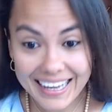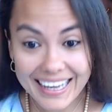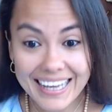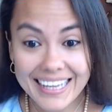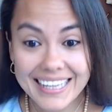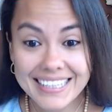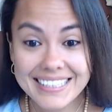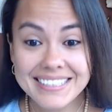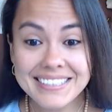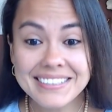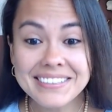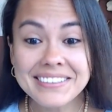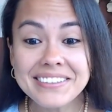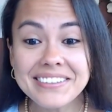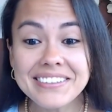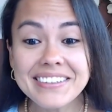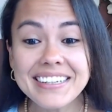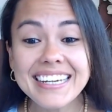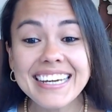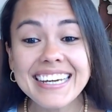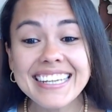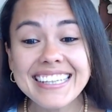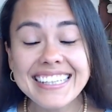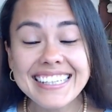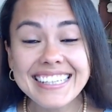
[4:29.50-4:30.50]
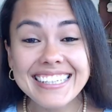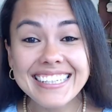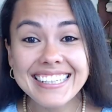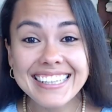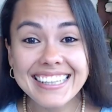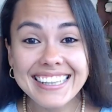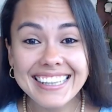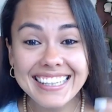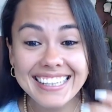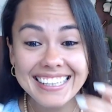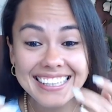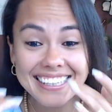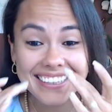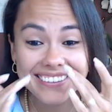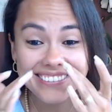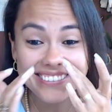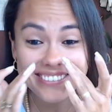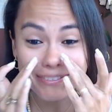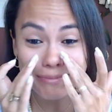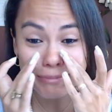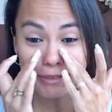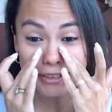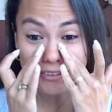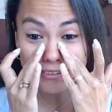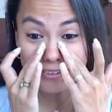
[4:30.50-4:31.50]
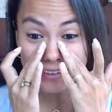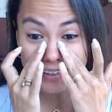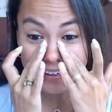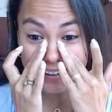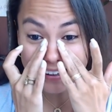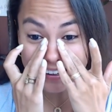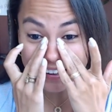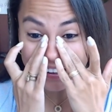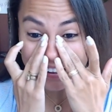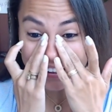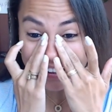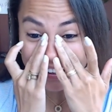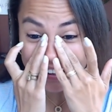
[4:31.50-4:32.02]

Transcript: sorry, I didn't think I would cry.